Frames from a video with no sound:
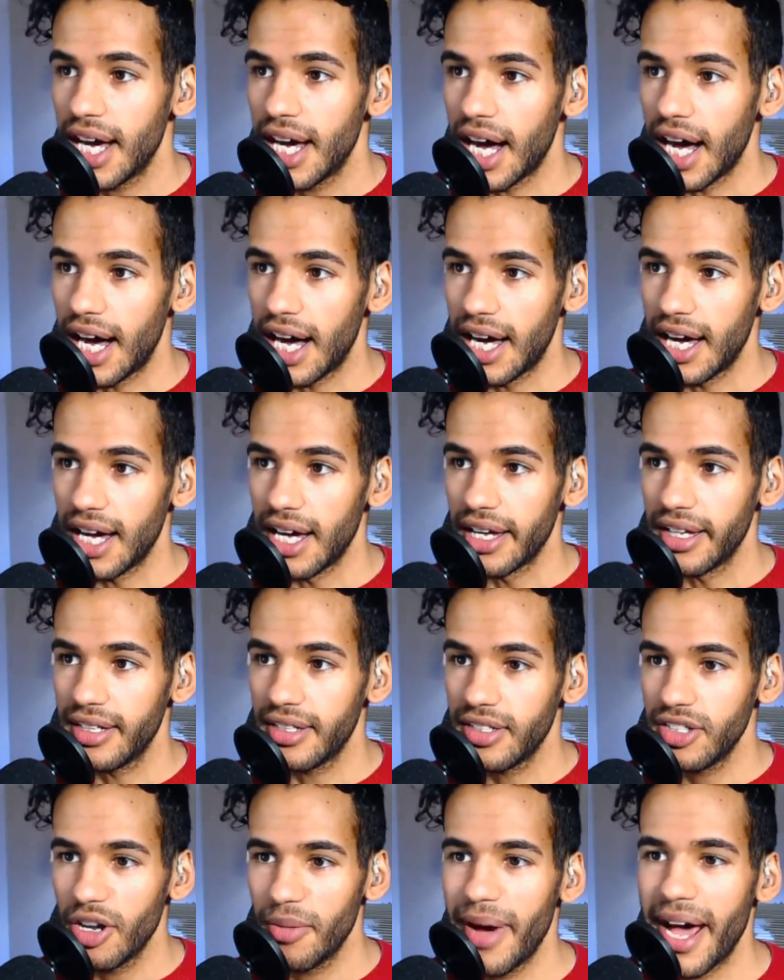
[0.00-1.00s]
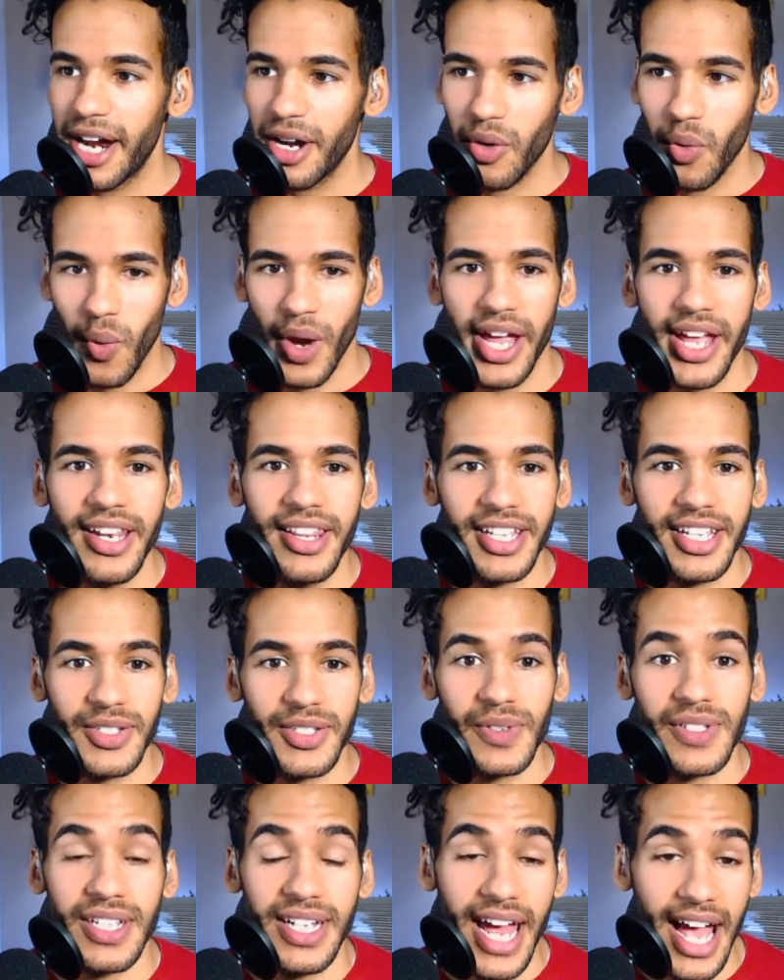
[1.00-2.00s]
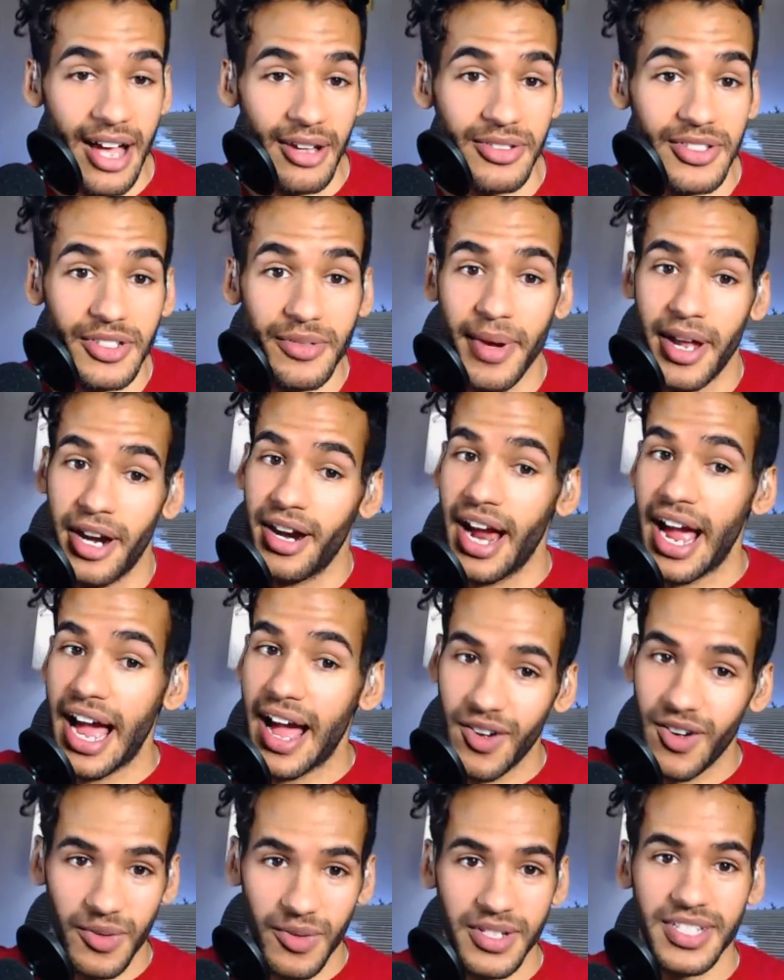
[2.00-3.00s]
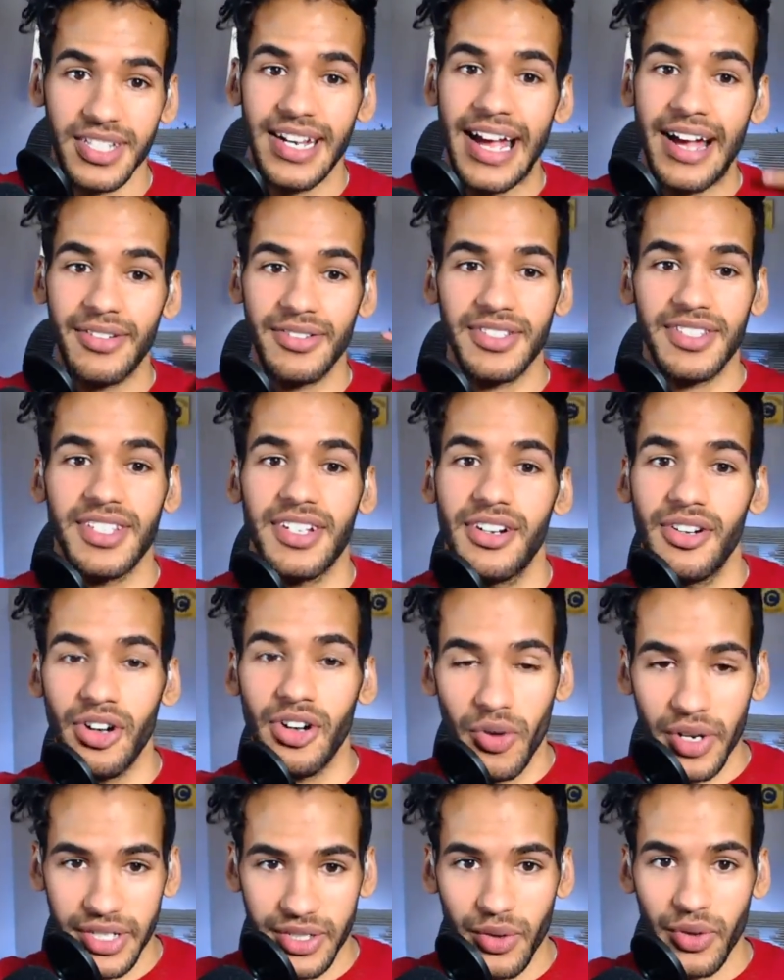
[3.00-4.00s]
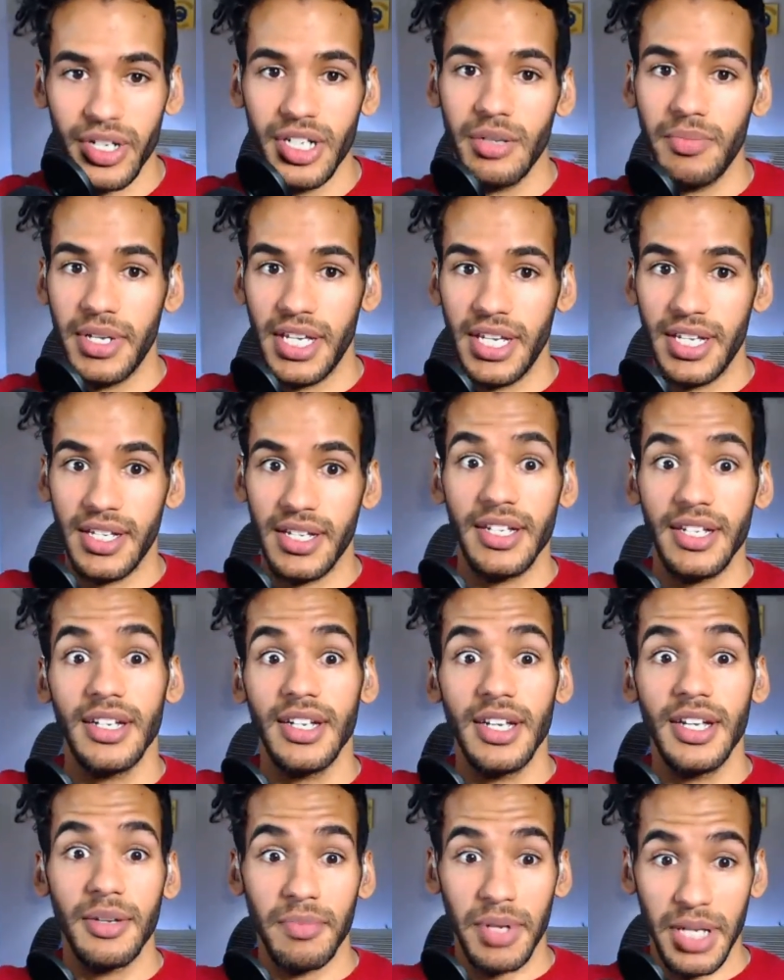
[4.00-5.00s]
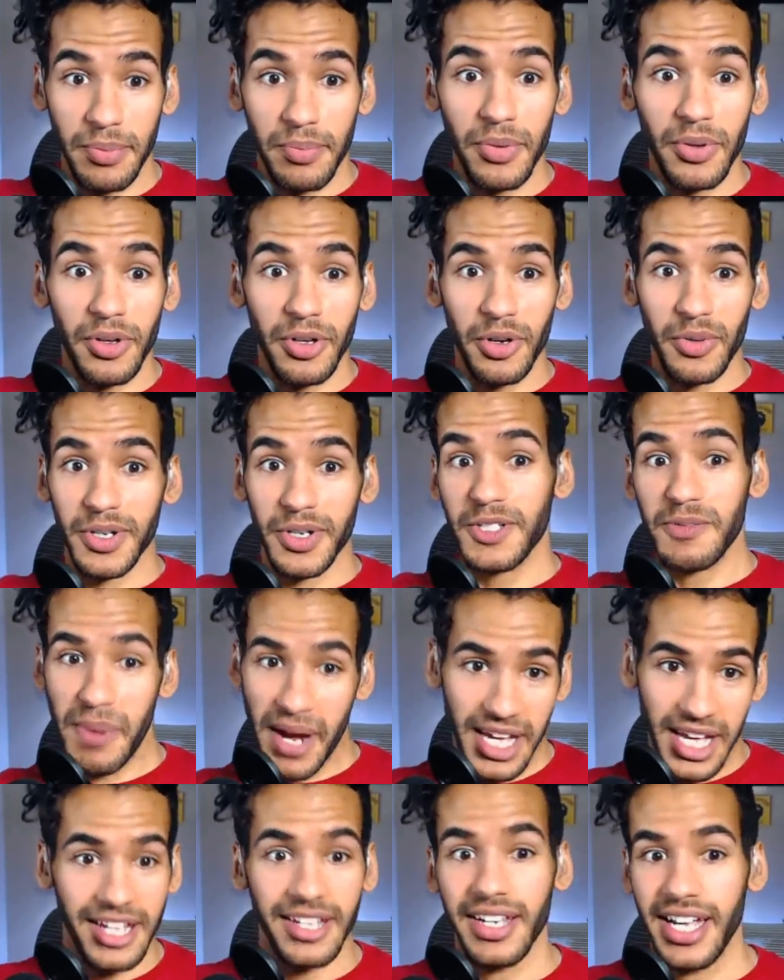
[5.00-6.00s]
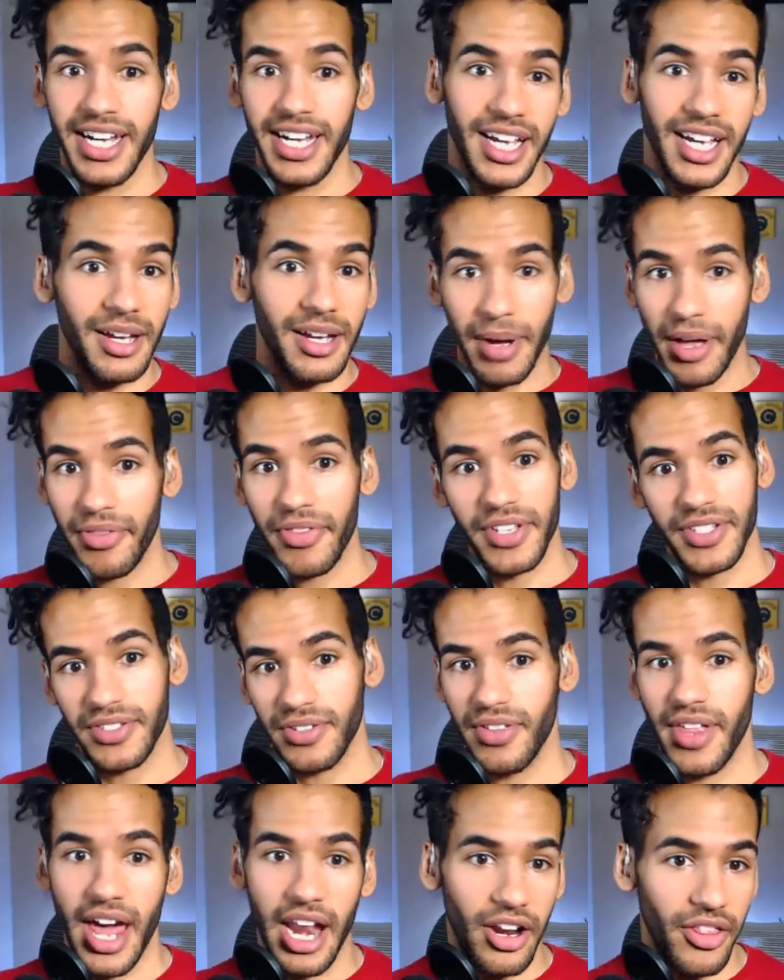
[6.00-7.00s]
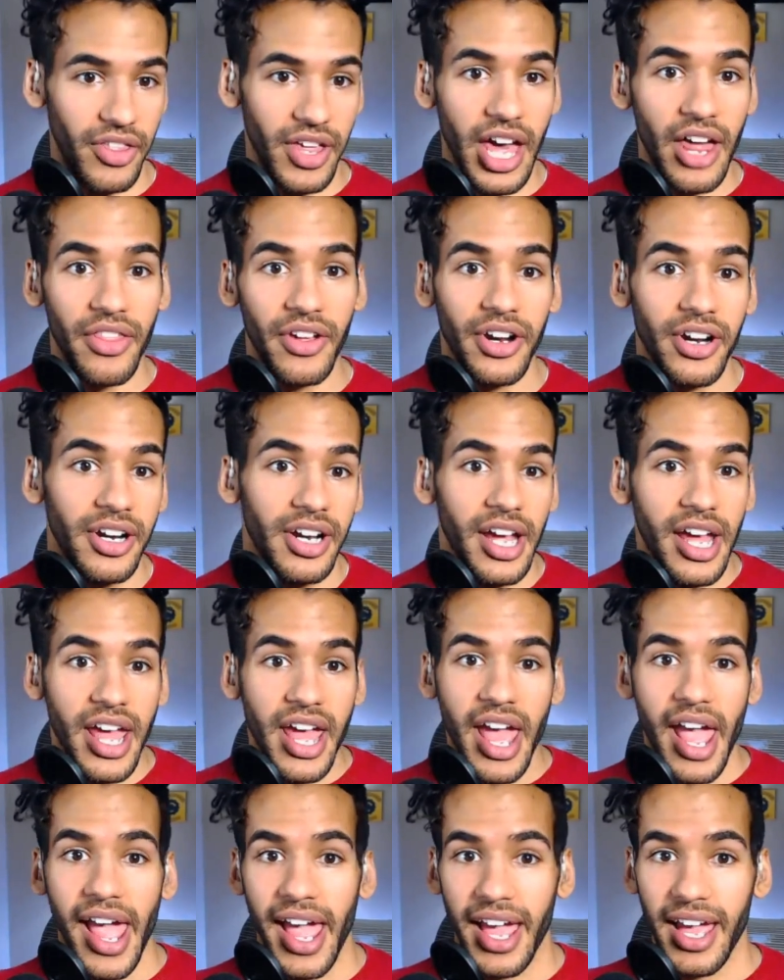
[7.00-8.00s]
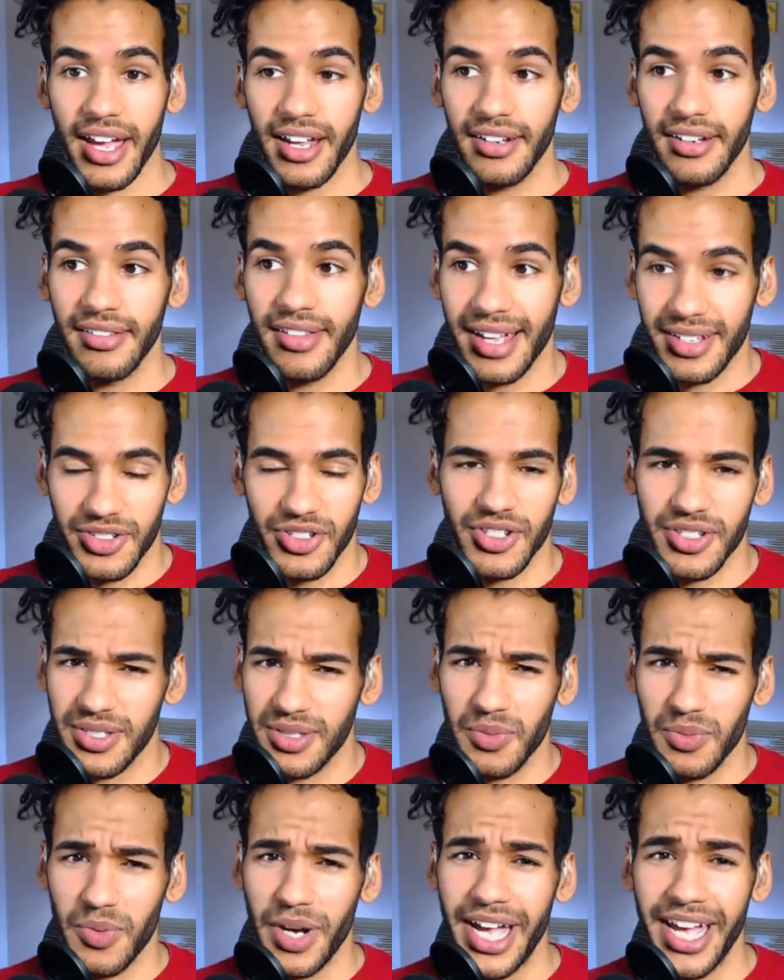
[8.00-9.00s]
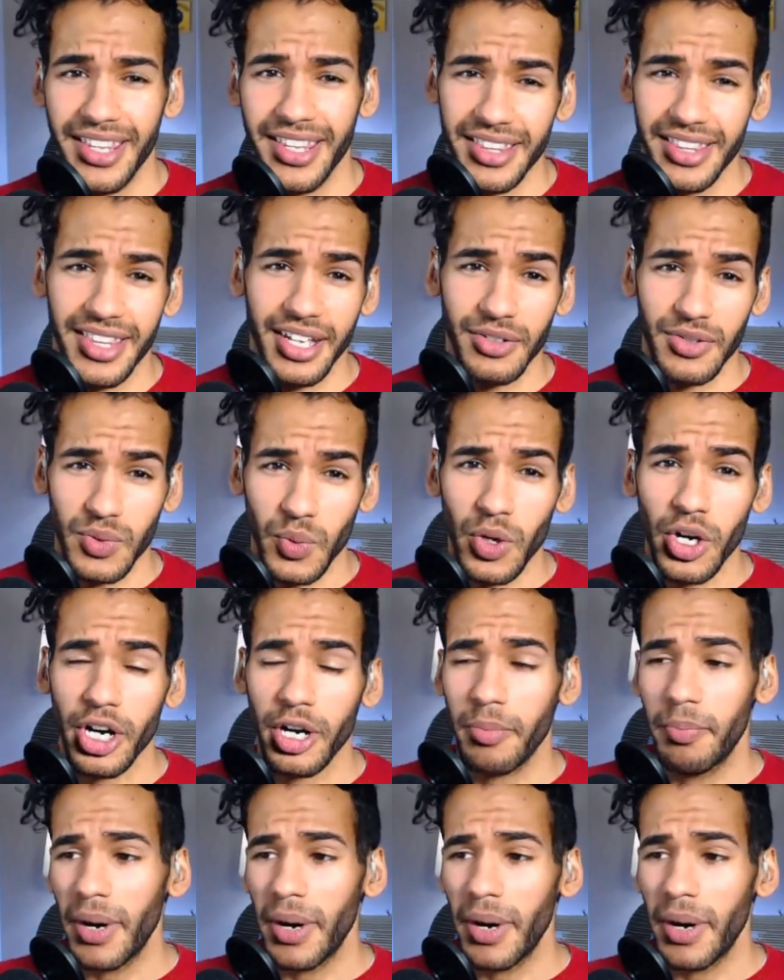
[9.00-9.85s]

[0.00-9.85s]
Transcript: No matter when this was announced, no matter how it was announced, there are always going to be people who are speculating about this or that or the other. And that's just the way that things work.